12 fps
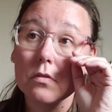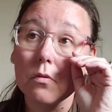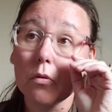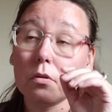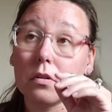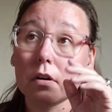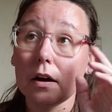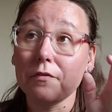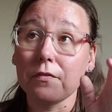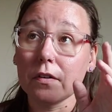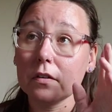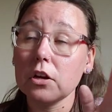or I,
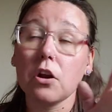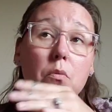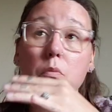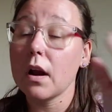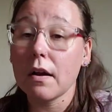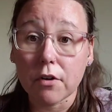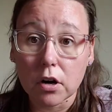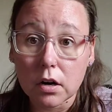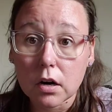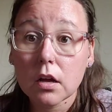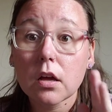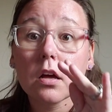you know,
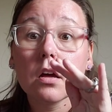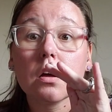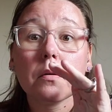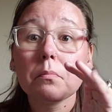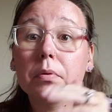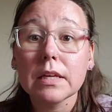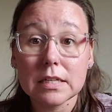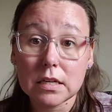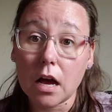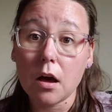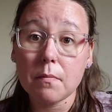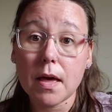whatever, please
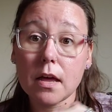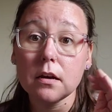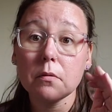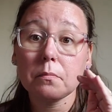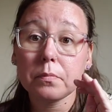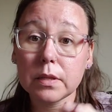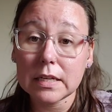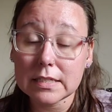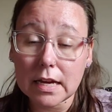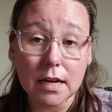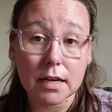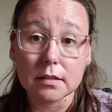comment, please
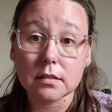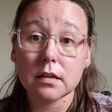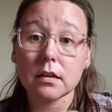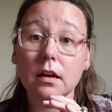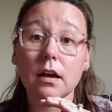ask.